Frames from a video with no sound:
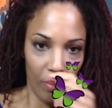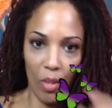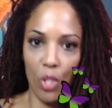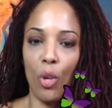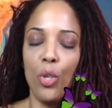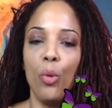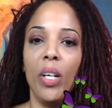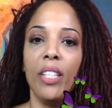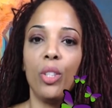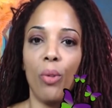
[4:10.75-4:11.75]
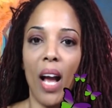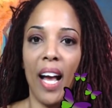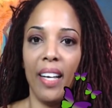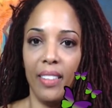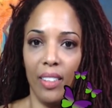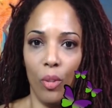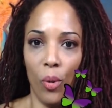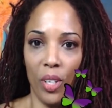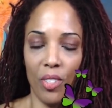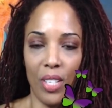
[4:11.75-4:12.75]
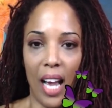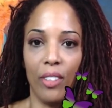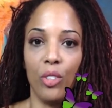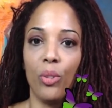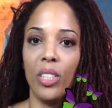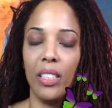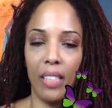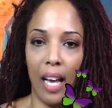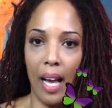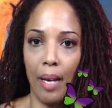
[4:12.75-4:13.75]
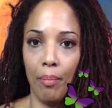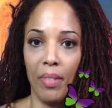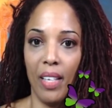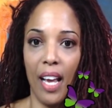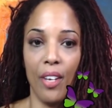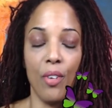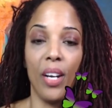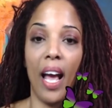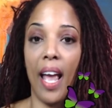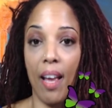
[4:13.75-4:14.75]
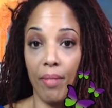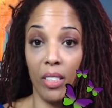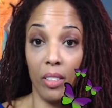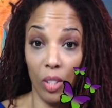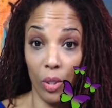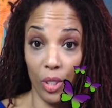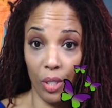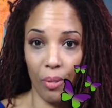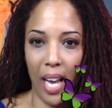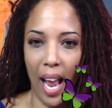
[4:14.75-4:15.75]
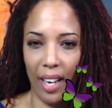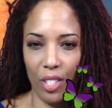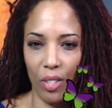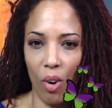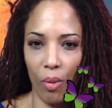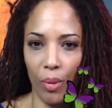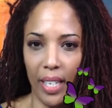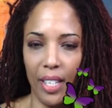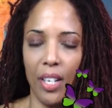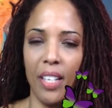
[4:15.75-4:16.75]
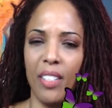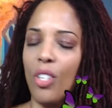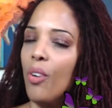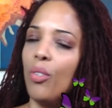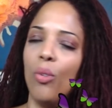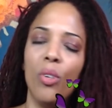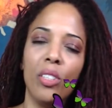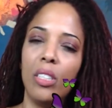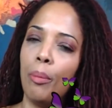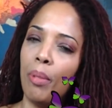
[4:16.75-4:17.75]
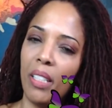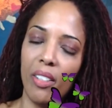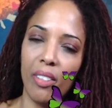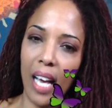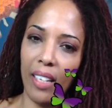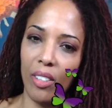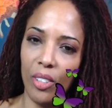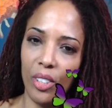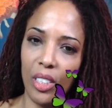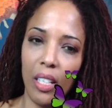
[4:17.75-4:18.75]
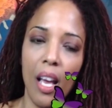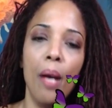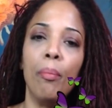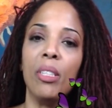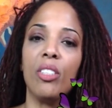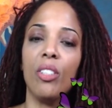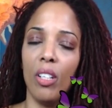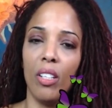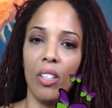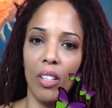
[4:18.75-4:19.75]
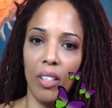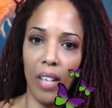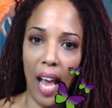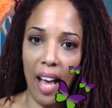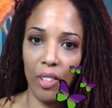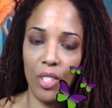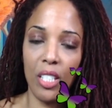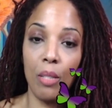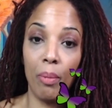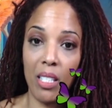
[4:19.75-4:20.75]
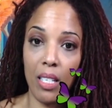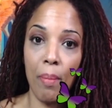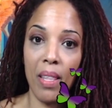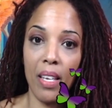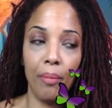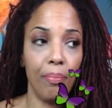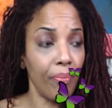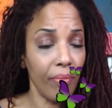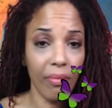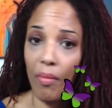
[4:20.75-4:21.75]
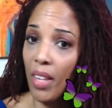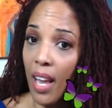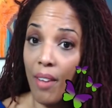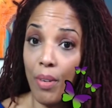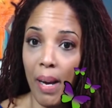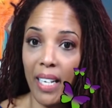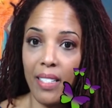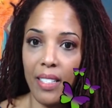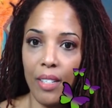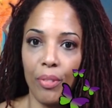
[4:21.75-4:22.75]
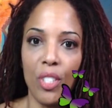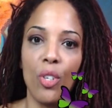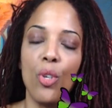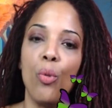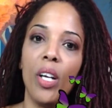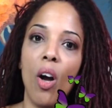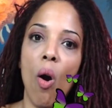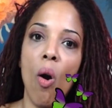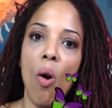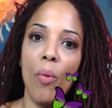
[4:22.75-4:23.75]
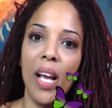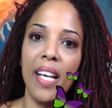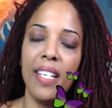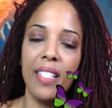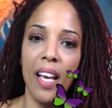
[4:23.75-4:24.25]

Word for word: So you want to try oils out during the time that you're not having an allergic reaction already. And certain oils typically are not allergic, but allergens, but some of them, everybody's different. So you want to always